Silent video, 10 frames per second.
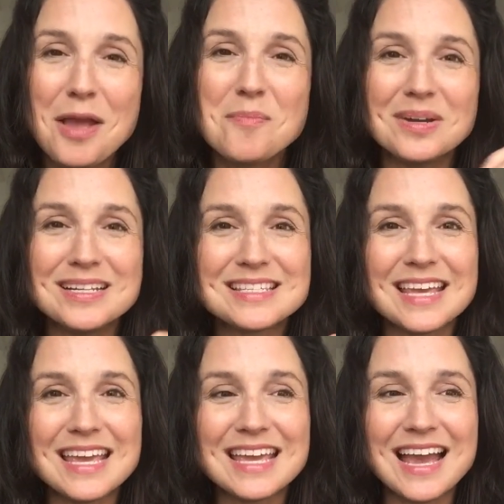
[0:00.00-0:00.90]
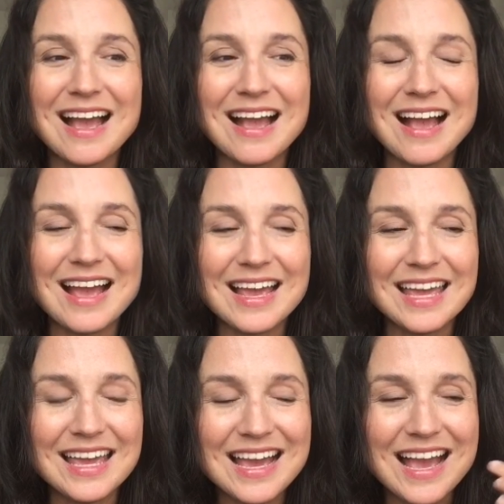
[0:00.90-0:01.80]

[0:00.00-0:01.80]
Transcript: But it's like I